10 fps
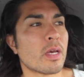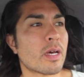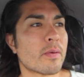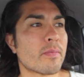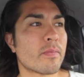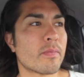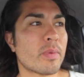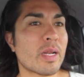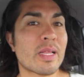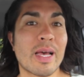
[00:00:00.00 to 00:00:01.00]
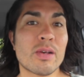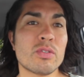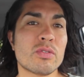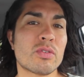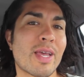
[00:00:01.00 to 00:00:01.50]
but it
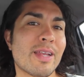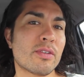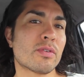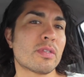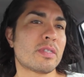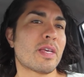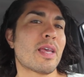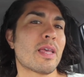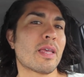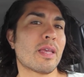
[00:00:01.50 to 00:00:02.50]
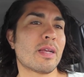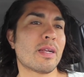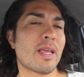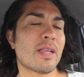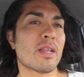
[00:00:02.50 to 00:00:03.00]
allows you to enter the day
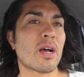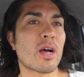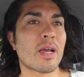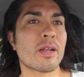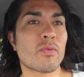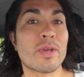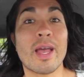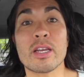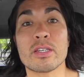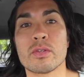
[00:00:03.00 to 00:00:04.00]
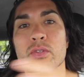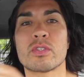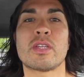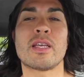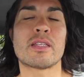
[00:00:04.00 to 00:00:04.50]
in a non-reactional
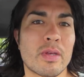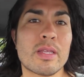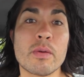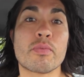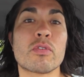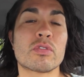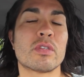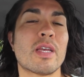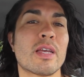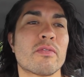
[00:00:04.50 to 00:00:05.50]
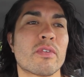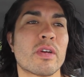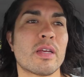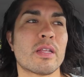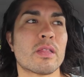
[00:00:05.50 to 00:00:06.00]
state. You get to approach the day in a
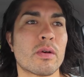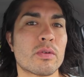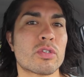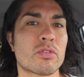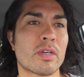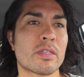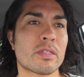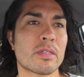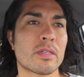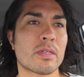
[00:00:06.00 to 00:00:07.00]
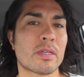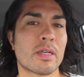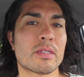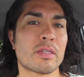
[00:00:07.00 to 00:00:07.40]
very low stress kind of